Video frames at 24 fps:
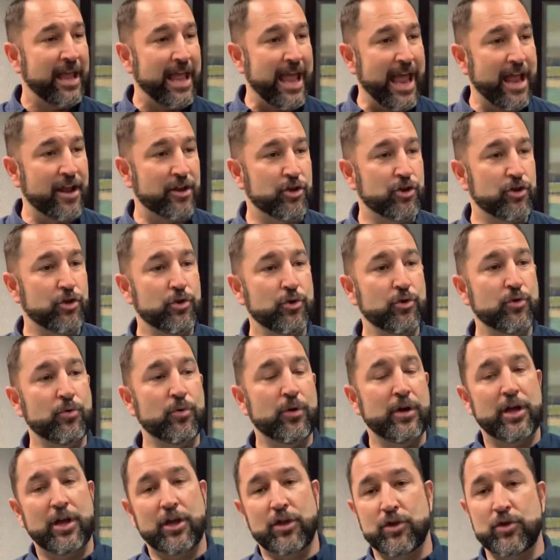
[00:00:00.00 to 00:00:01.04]
and you
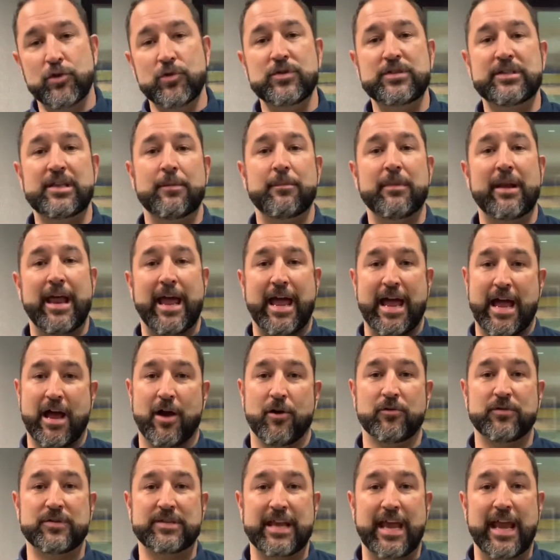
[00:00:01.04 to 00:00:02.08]
use them in a
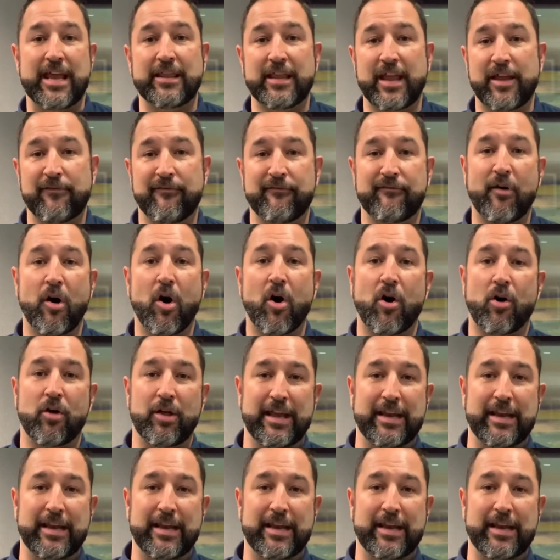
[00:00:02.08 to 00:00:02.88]
house and they fall